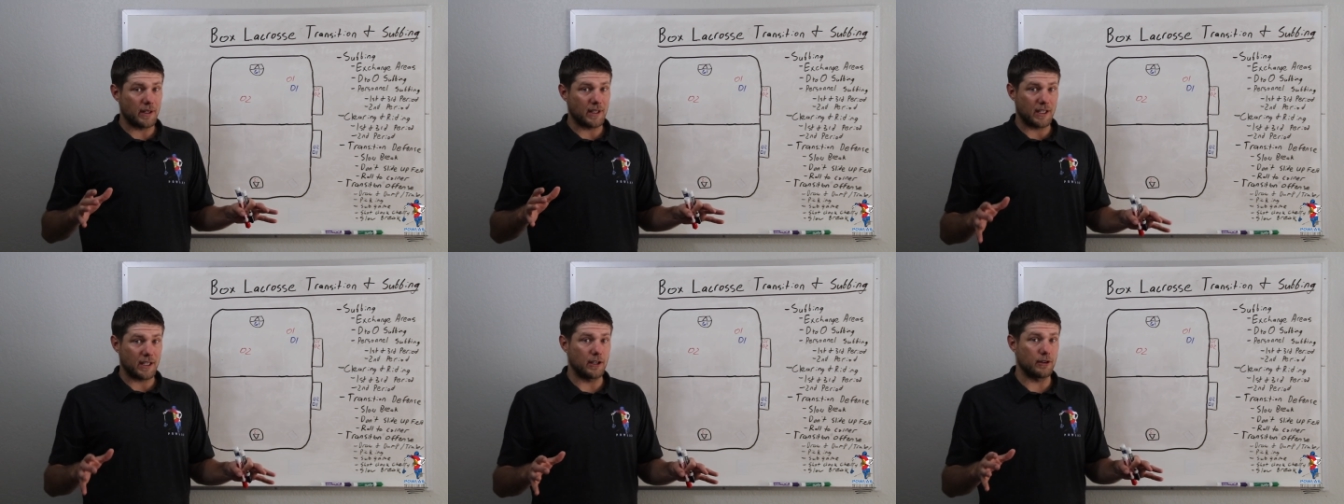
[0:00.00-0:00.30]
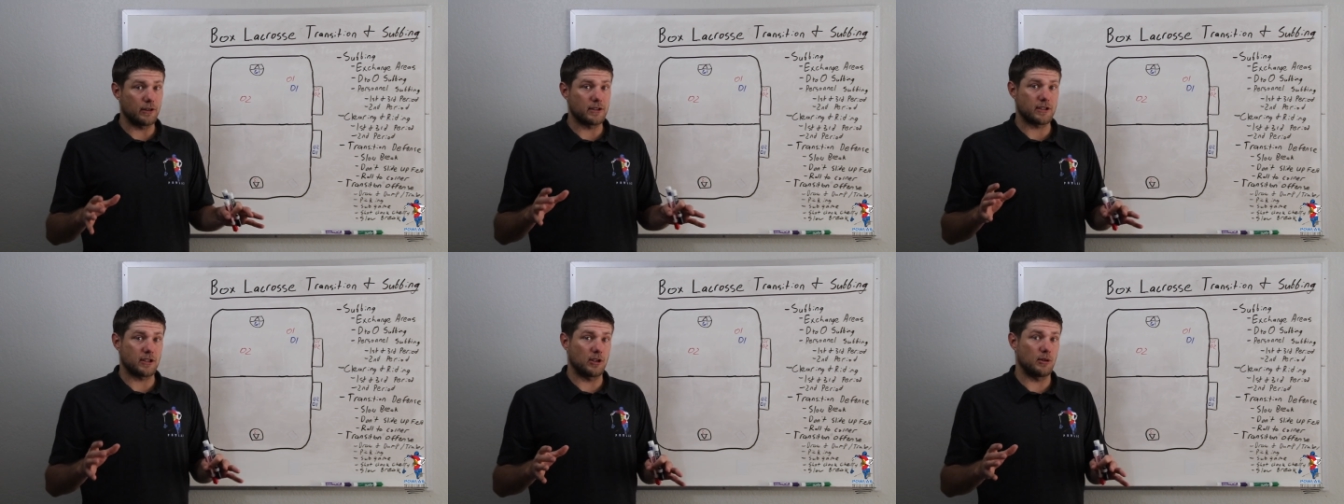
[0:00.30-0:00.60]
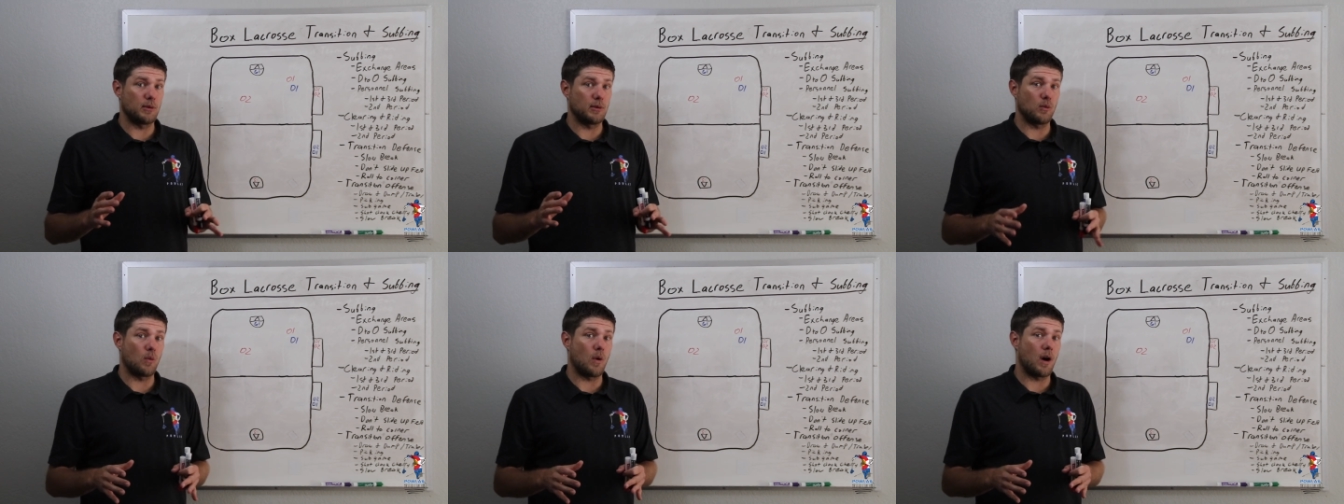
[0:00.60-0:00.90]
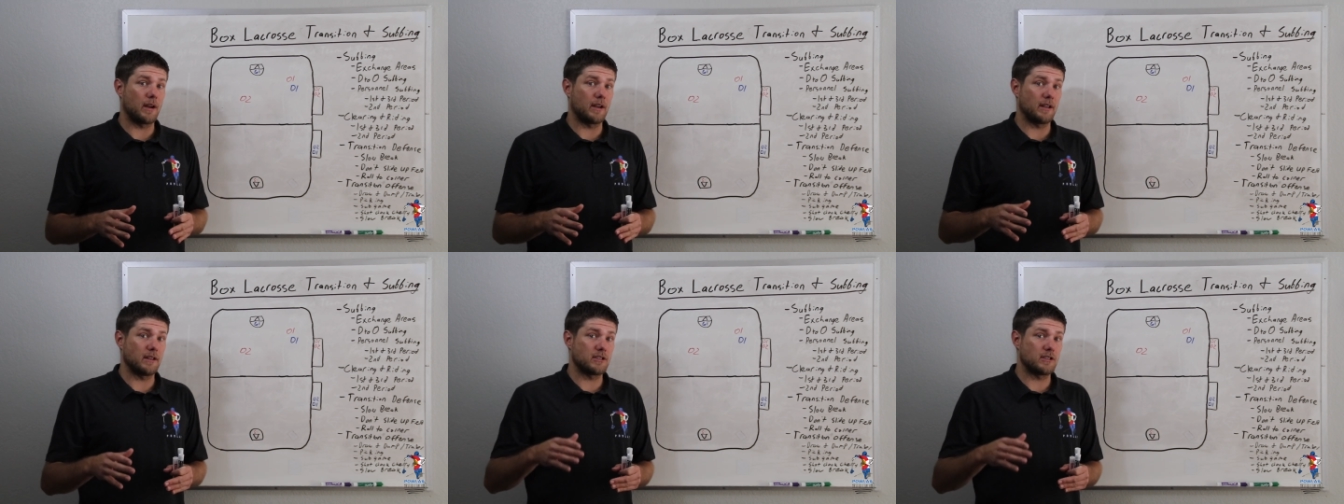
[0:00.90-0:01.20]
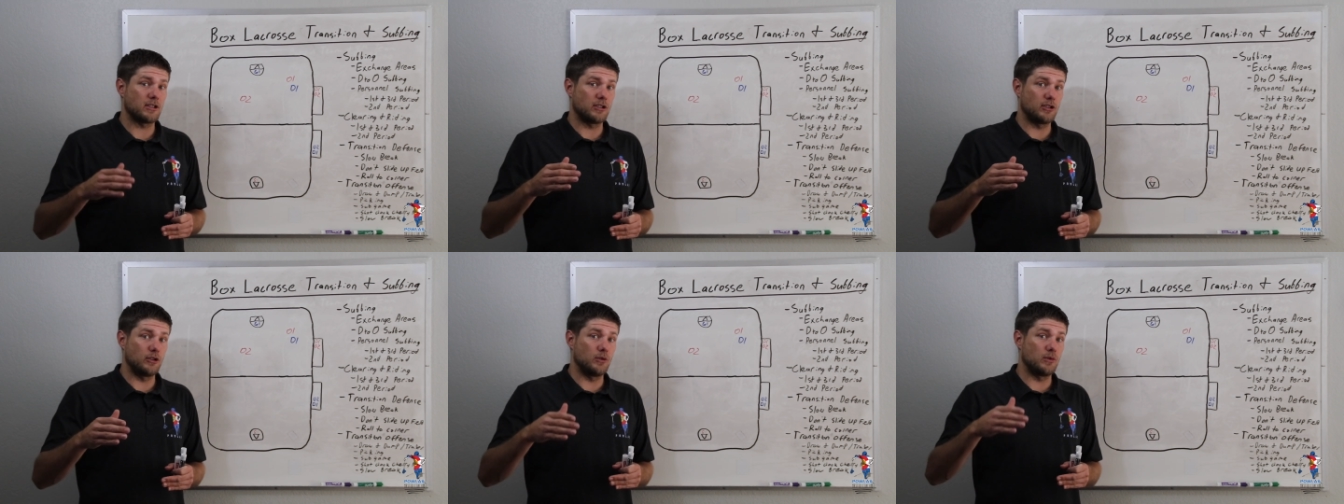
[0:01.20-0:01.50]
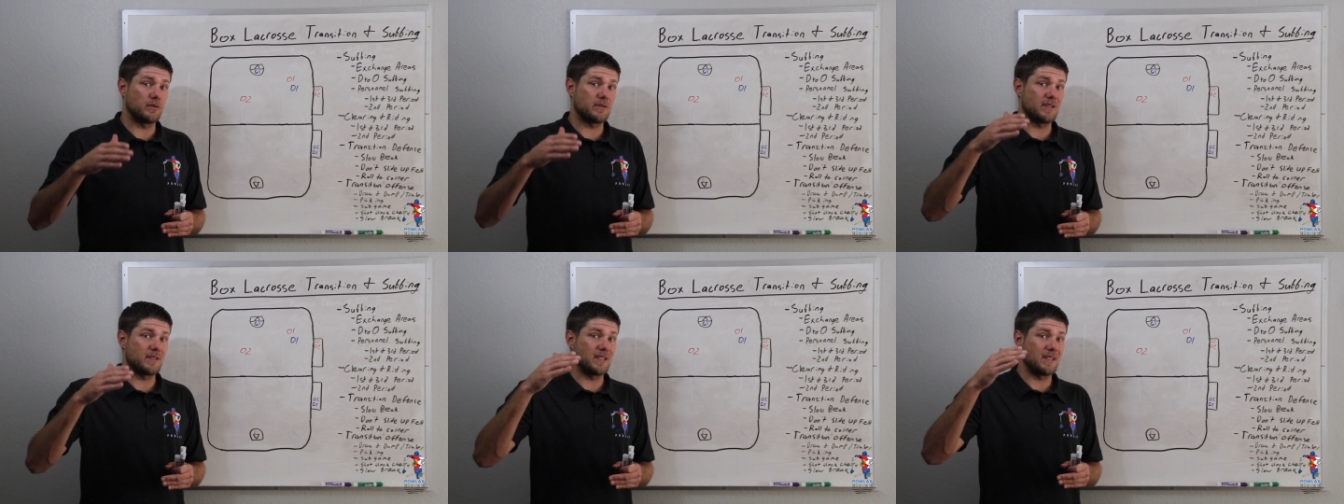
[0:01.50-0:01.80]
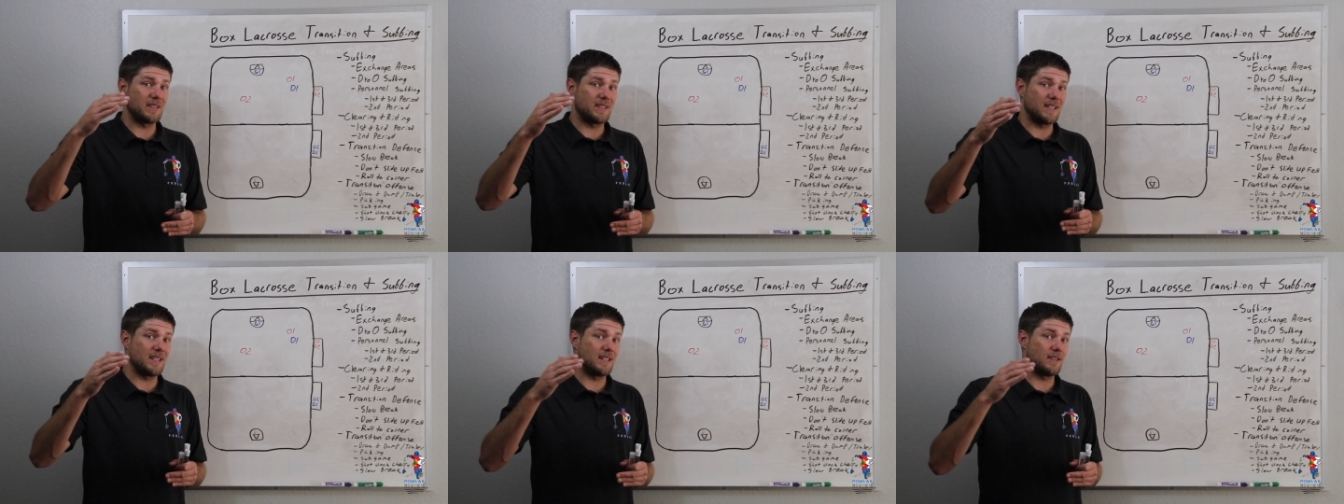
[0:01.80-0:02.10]
here is going to be wanting to use the
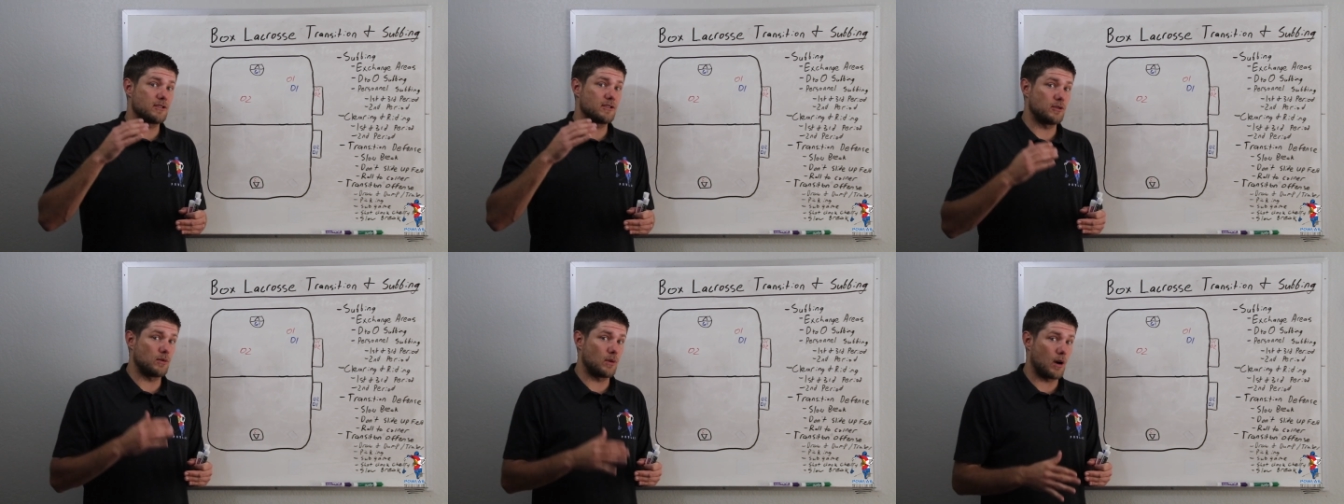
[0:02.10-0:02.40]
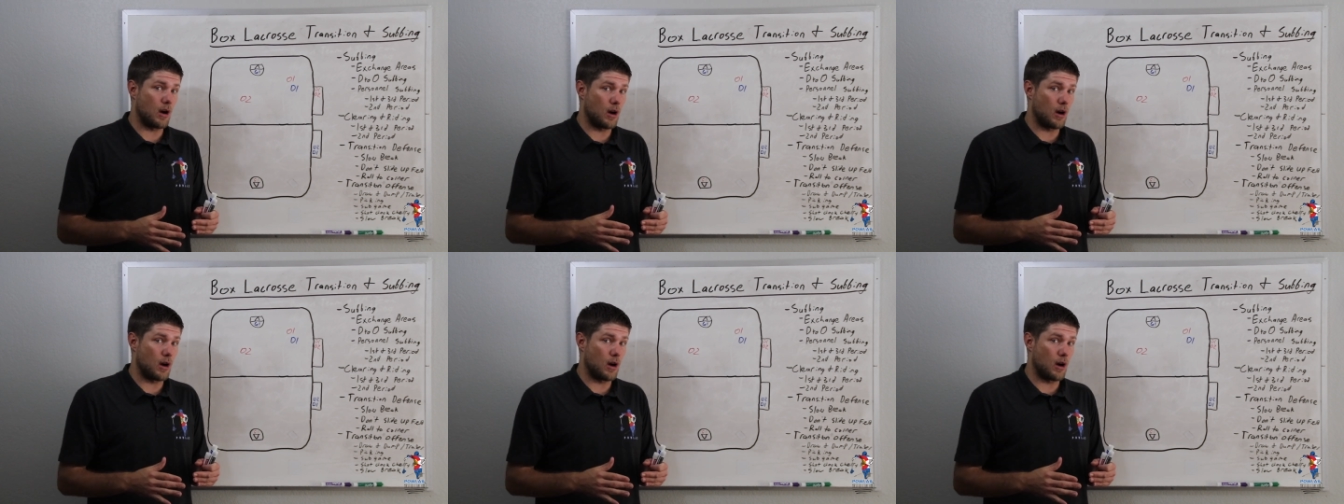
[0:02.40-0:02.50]
D to